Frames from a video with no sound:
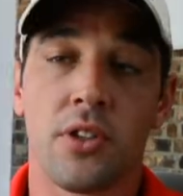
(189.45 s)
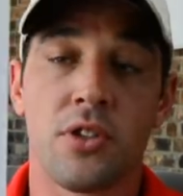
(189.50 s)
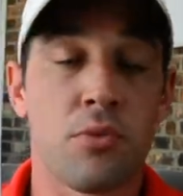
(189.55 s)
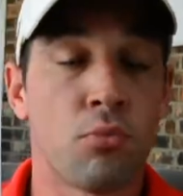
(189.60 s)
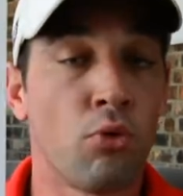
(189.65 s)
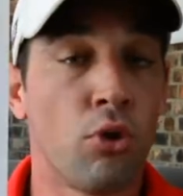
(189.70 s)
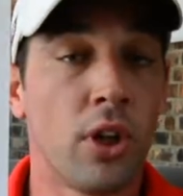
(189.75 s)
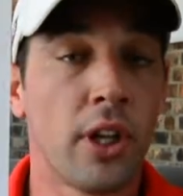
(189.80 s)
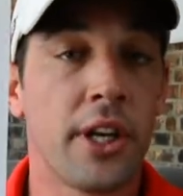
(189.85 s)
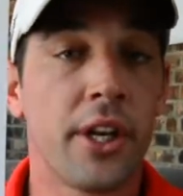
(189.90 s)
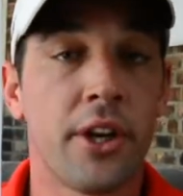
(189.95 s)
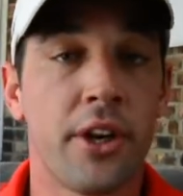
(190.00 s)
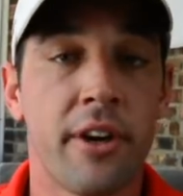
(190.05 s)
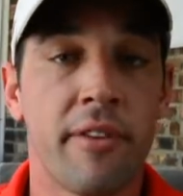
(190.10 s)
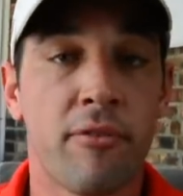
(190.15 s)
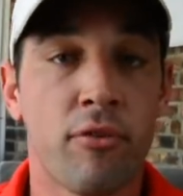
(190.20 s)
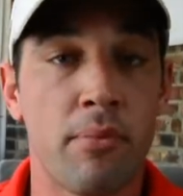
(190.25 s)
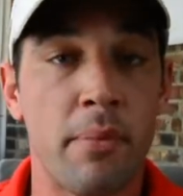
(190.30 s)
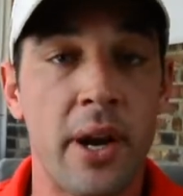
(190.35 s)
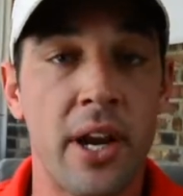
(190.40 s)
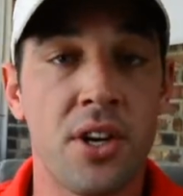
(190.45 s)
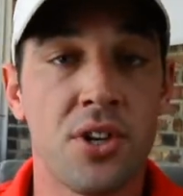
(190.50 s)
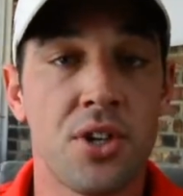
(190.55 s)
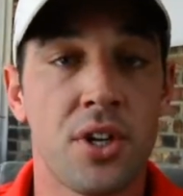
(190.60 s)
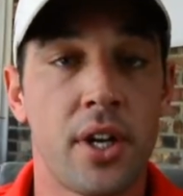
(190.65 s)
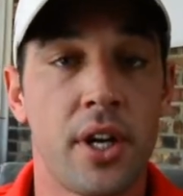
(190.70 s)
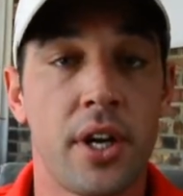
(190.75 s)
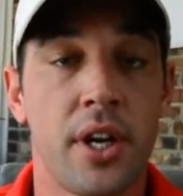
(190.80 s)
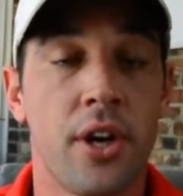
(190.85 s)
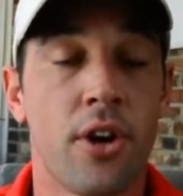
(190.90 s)
There's some really good
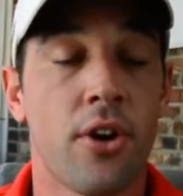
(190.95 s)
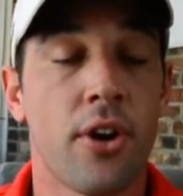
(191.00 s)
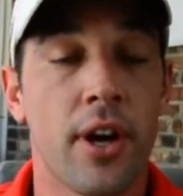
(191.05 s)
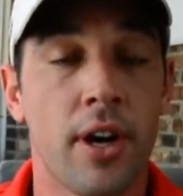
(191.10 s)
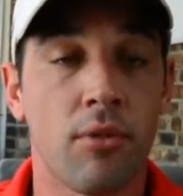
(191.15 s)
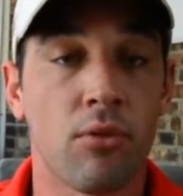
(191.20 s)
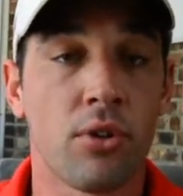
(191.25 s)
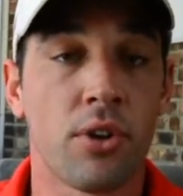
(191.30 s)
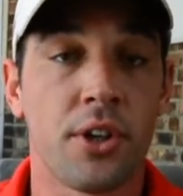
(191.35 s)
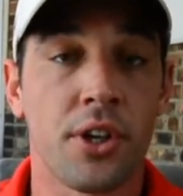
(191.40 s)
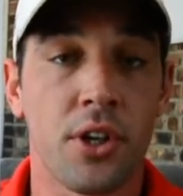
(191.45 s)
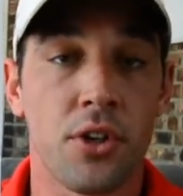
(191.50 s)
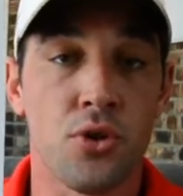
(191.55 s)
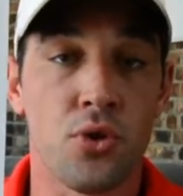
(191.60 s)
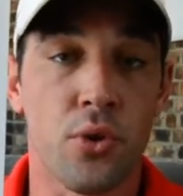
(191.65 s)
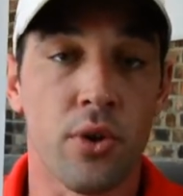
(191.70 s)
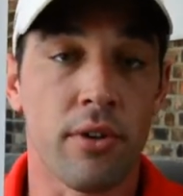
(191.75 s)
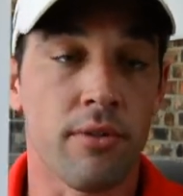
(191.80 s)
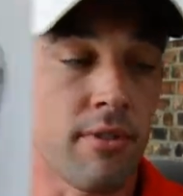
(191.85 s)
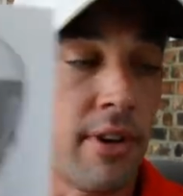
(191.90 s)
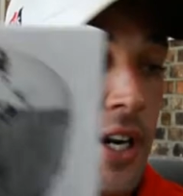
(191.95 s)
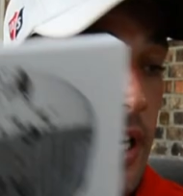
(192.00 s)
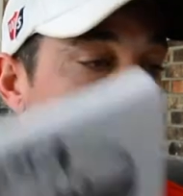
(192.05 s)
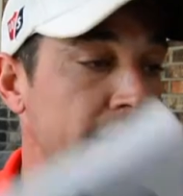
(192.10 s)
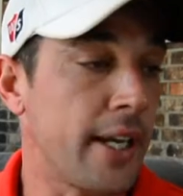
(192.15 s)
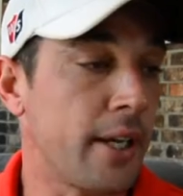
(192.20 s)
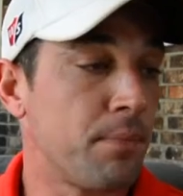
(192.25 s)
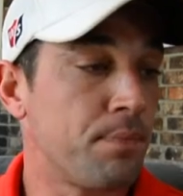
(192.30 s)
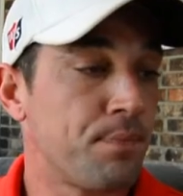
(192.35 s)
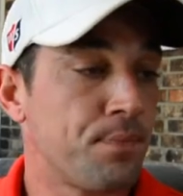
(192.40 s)
information in here, and I really enjoyed
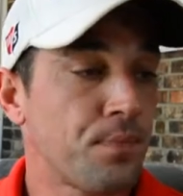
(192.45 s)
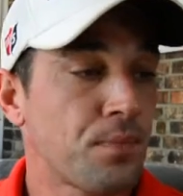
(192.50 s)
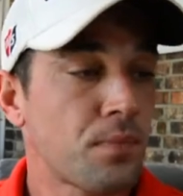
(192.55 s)
reading it.